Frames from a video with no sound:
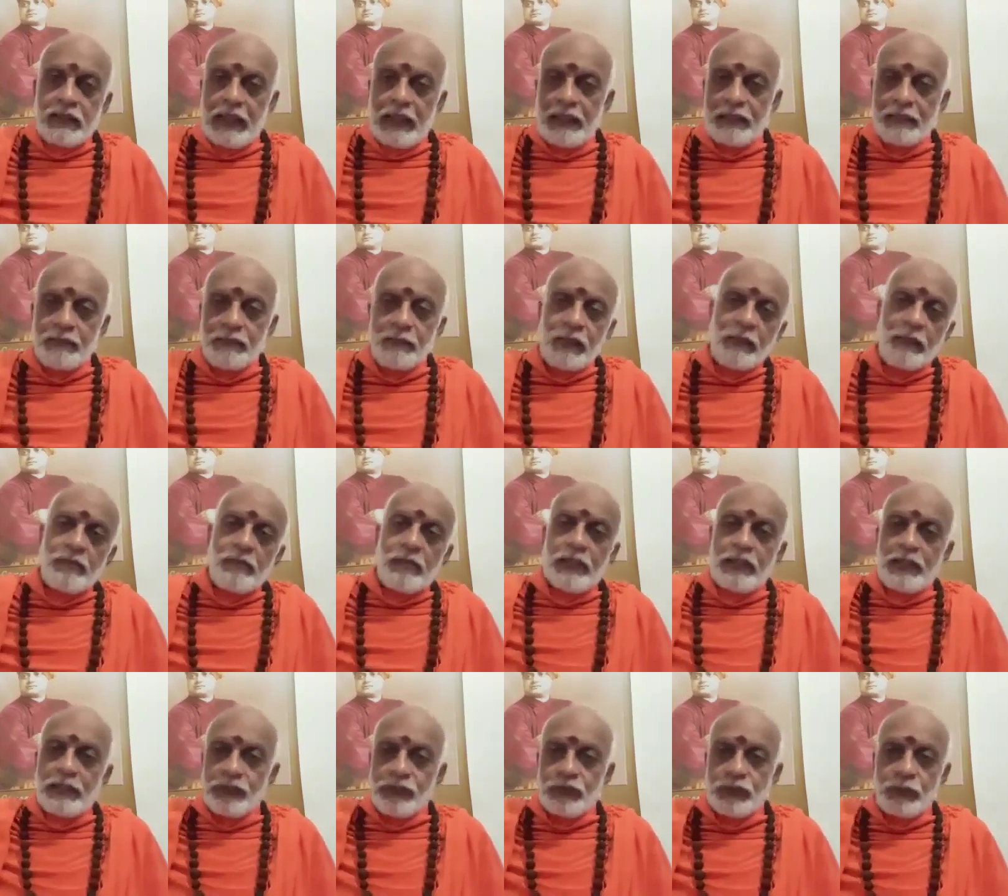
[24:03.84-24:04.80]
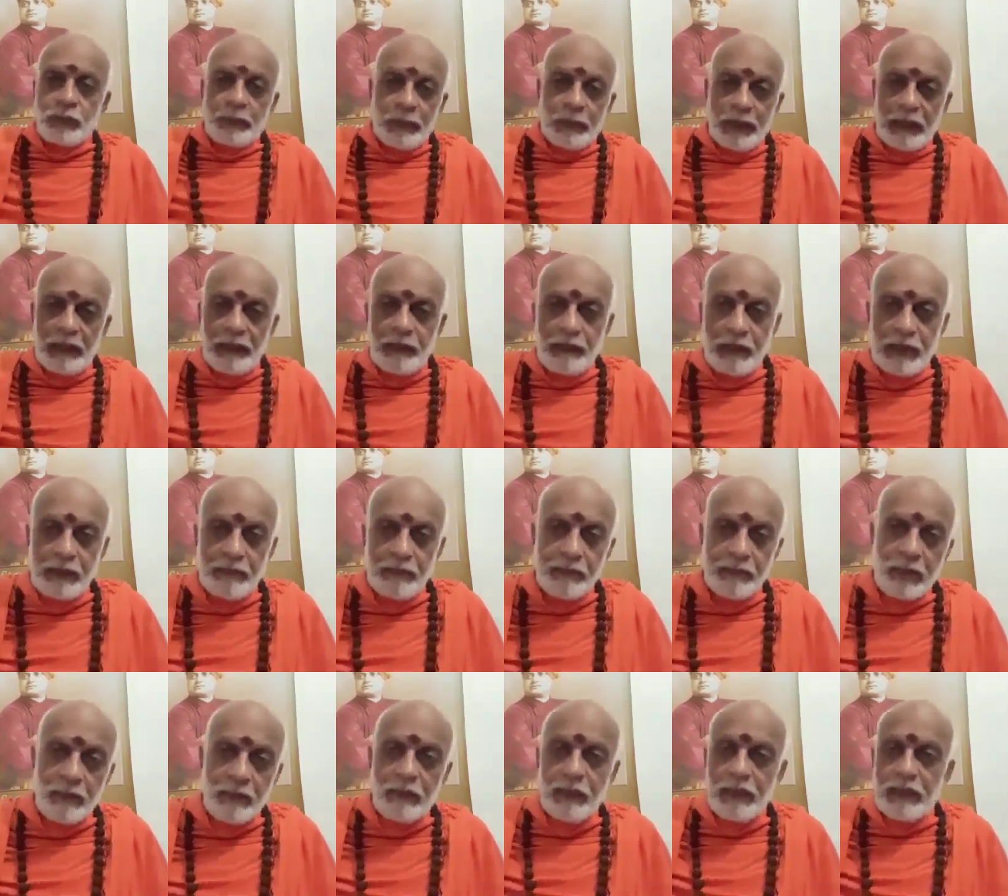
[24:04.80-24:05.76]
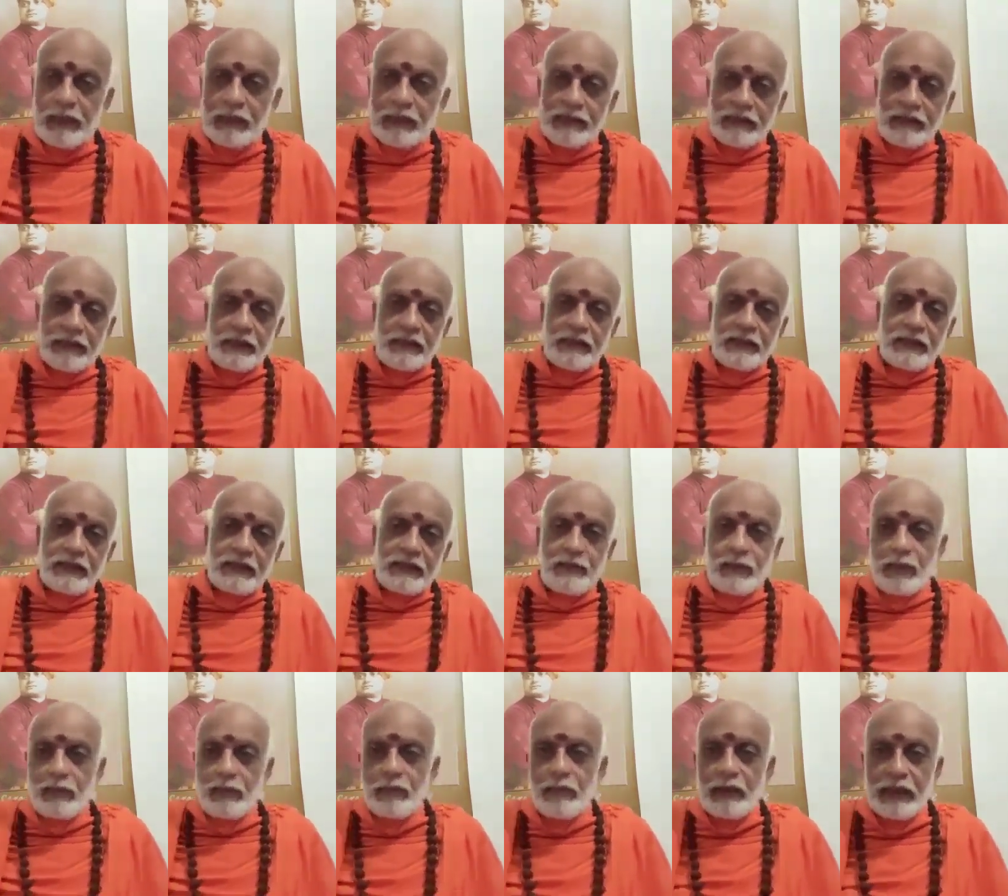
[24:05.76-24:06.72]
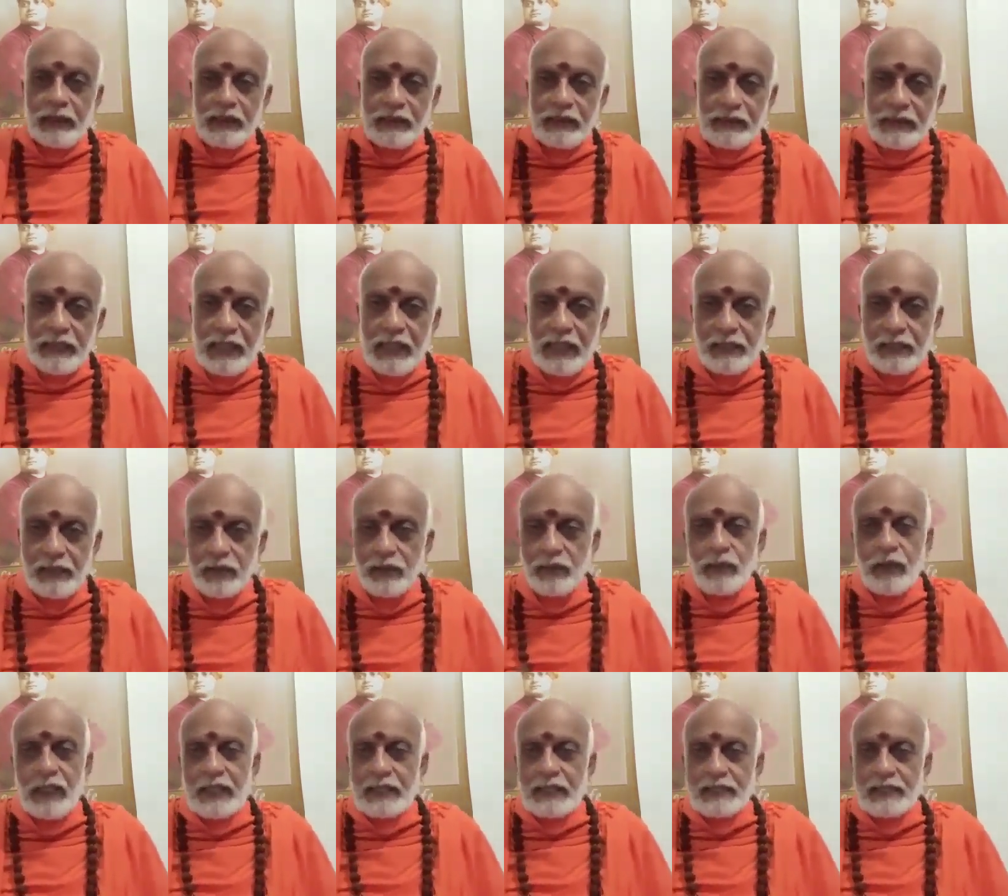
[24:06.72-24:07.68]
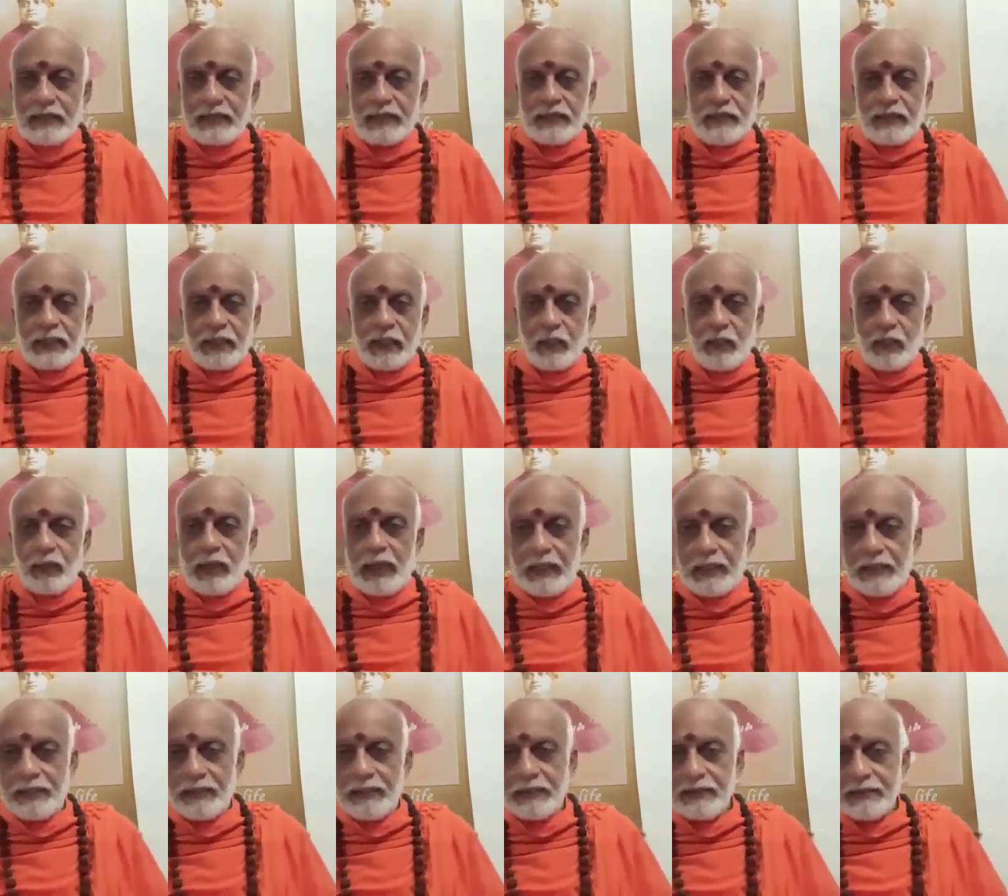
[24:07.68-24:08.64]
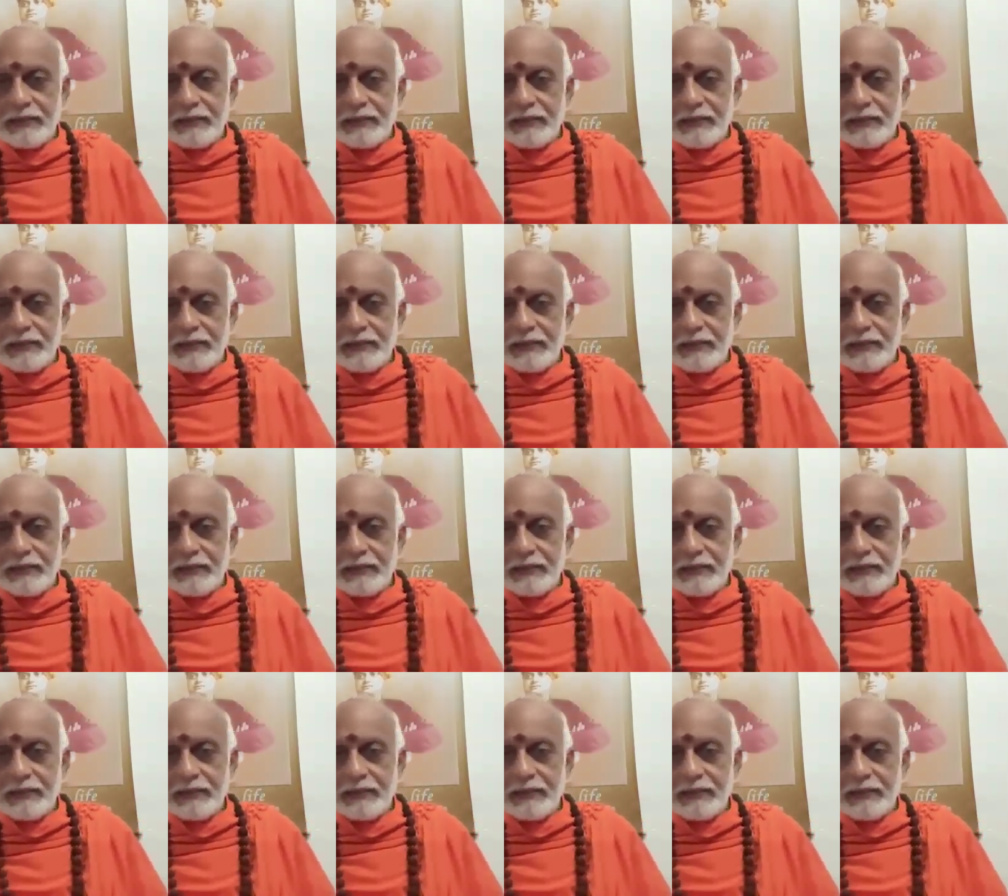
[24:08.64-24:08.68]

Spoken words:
that Brahman is supreme and Brahman is this and Brahman is that. No action is required.